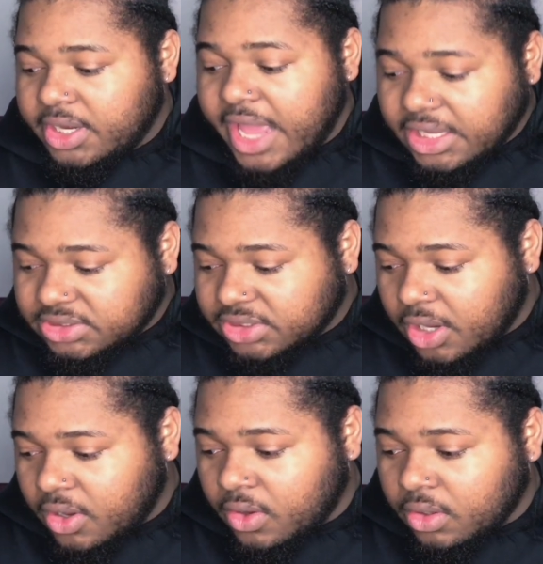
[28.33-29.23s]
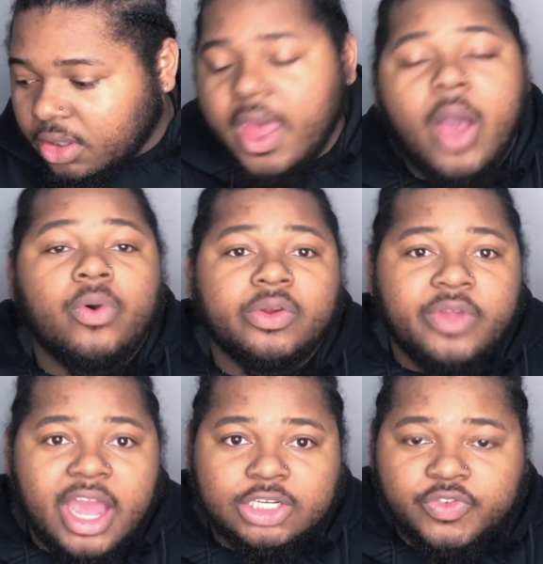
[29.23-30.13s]
the next song that I want to
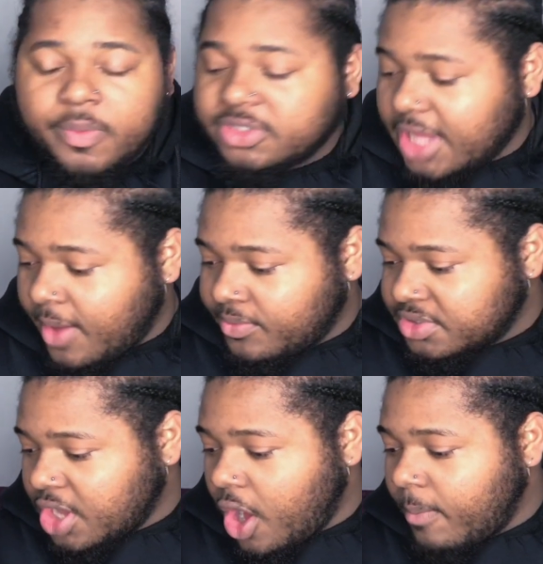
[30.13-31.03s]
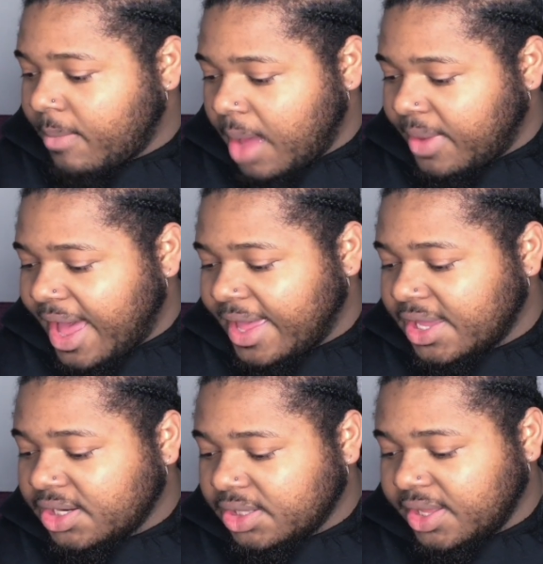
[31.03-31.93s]
react to from his album is called "Mama I
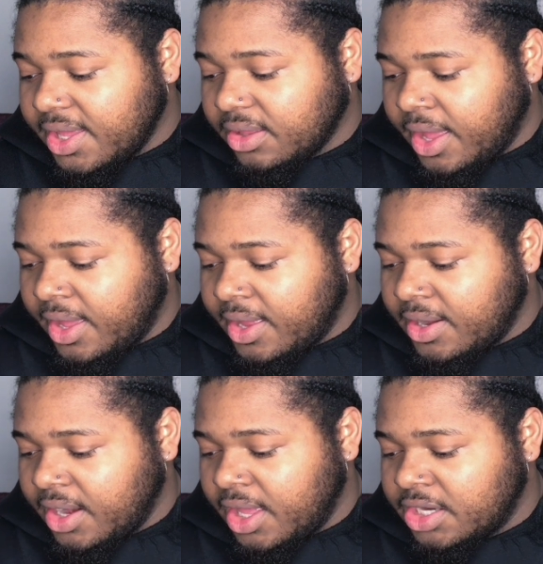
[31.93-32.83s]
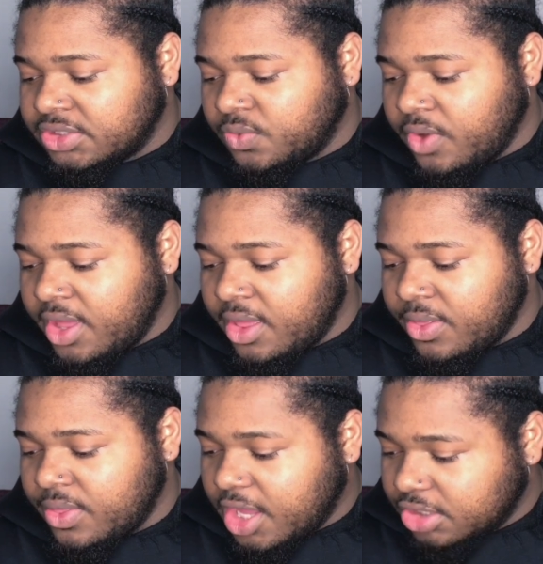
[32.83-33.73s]
Hit a Lick" and it is
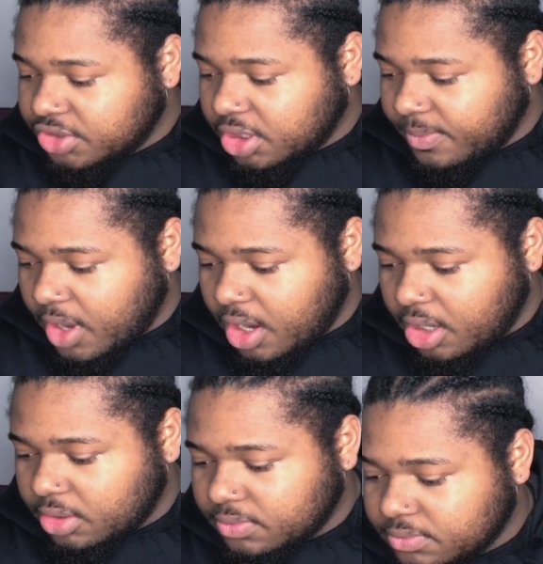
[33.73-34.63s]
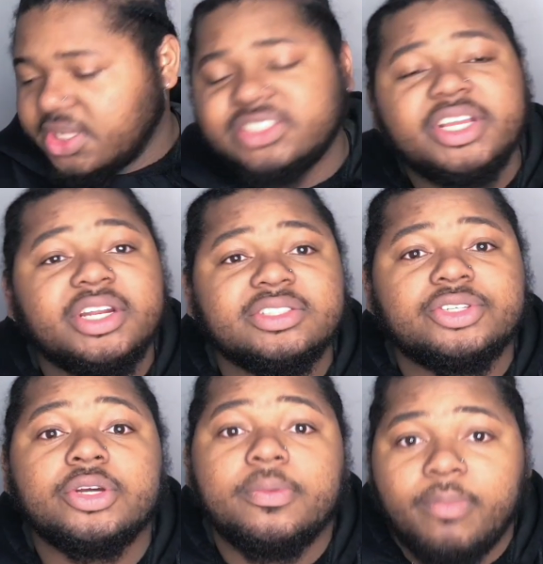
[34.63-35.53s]
with Kendrick Lamar. Let's get
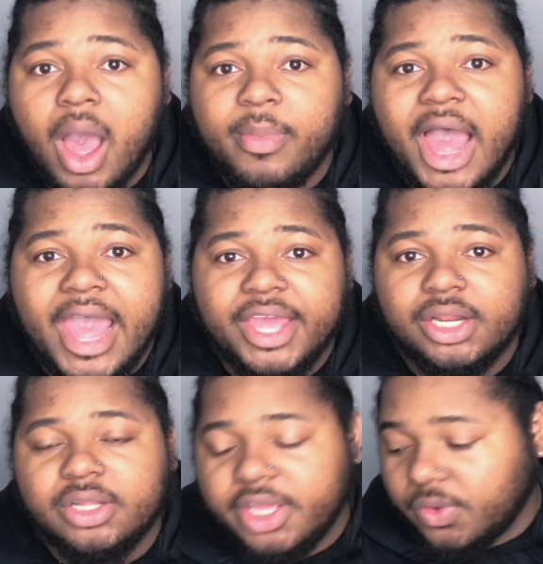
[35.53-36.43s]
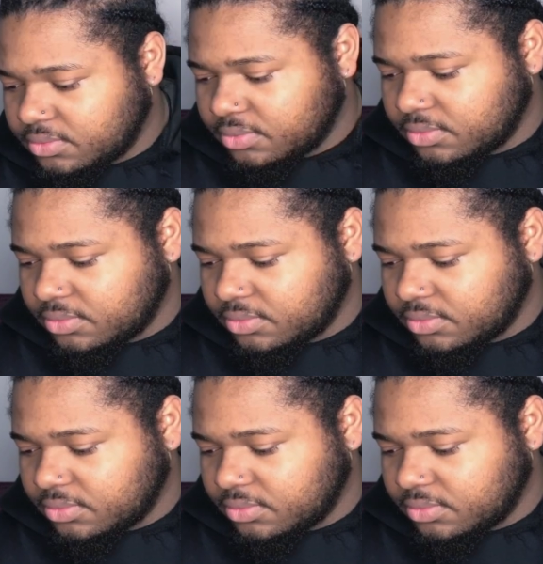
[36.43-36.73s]
into "Mama I Hit a Lick."